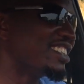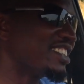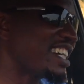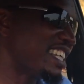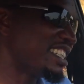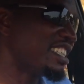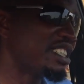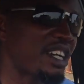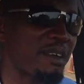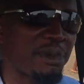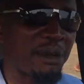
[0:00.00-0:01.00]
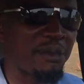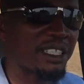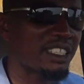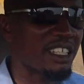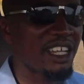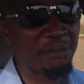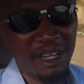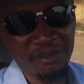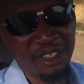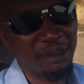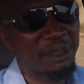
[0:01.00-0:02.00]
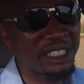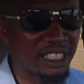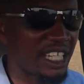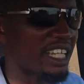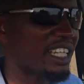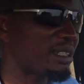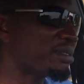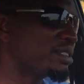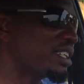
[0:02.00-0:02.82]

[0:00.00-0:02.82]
I did it all by myself, apart from the person that came to